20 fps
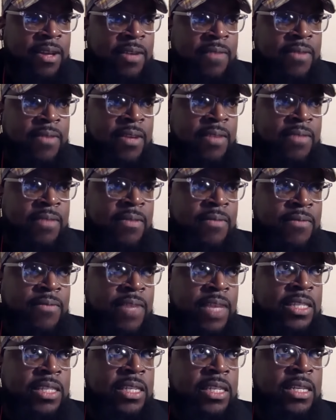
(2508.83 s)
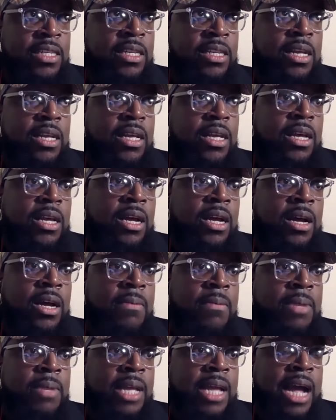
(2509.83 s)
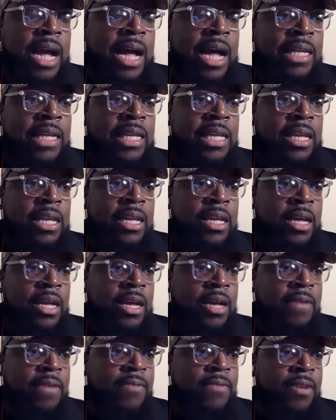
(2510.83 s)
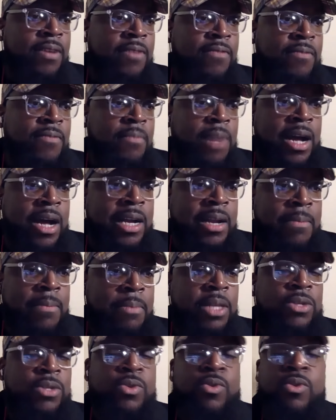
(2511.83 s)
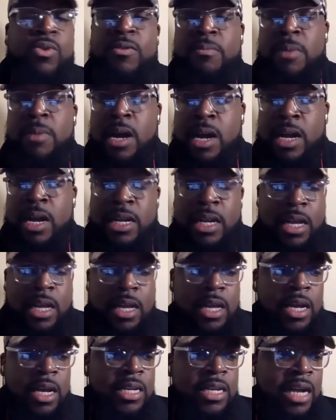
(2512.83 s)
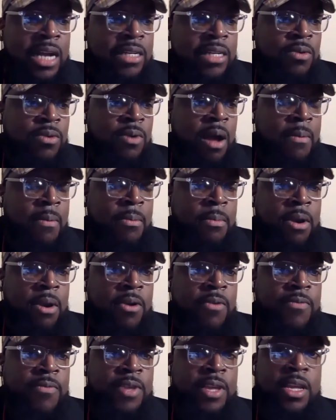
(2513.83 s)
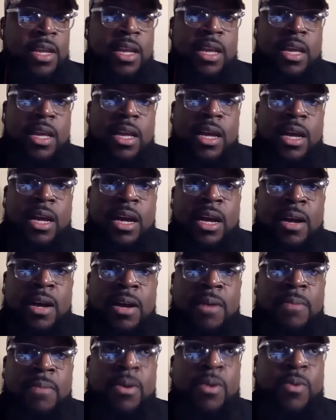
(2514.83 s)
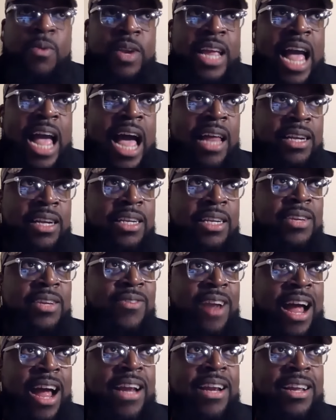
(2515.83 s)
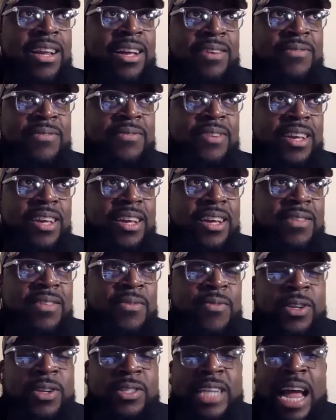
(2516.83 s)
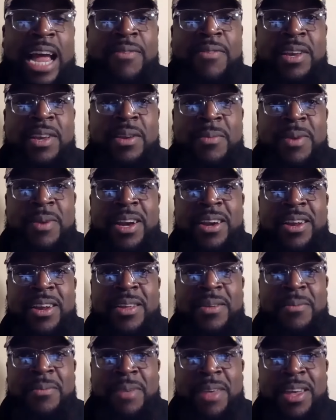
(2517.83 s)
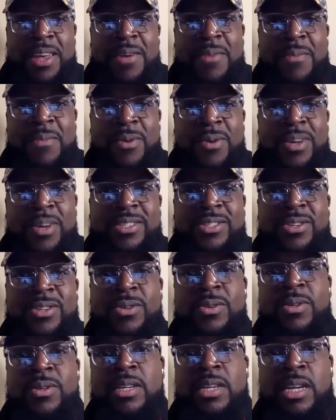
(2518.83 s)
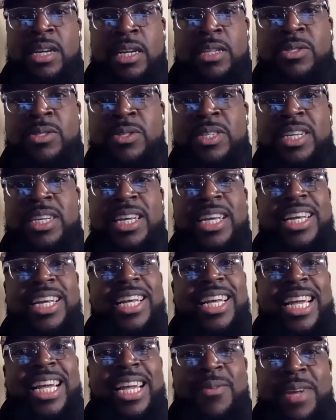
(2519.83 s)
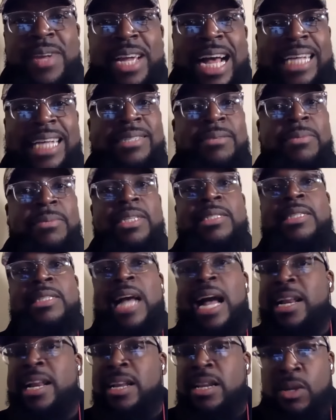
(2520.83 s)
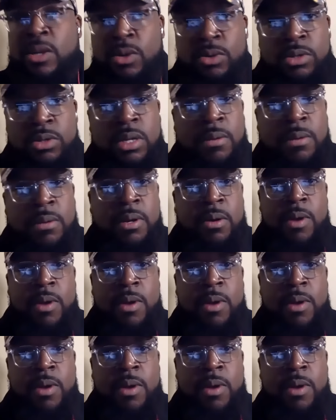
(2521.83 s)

of, of the vision um, and colleague of of mine and mentor of mine, uh, Dr. Robert Murphy, um, a reality, right? Of the first African American male boarding school in the country, and we mm. got some exciting news coming